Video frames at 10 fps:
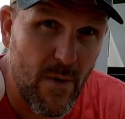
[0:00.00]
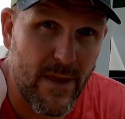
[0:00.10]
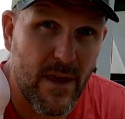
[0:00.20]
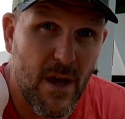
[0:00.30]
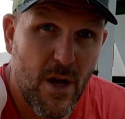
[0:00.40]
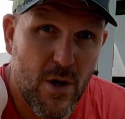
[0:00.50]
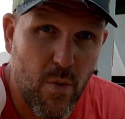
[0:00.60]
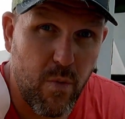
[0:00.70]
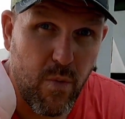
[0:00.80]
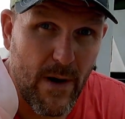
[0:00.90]
with
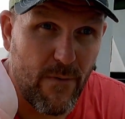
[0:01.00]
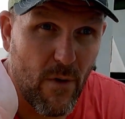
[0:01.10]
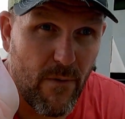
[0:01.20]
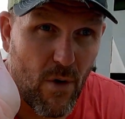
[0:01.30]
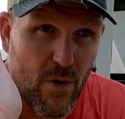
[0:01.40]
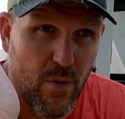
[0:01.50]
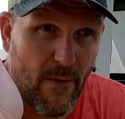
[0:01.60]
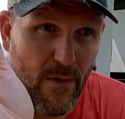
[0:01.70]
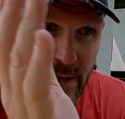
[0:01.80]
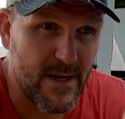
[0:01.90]
twenty-four volt or
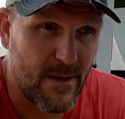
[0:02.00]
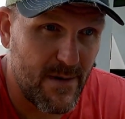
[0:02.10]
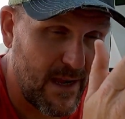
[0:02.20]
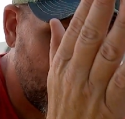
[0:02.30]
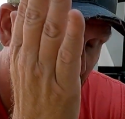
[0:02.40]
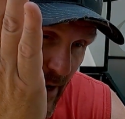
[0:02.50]
twelve volt systems, either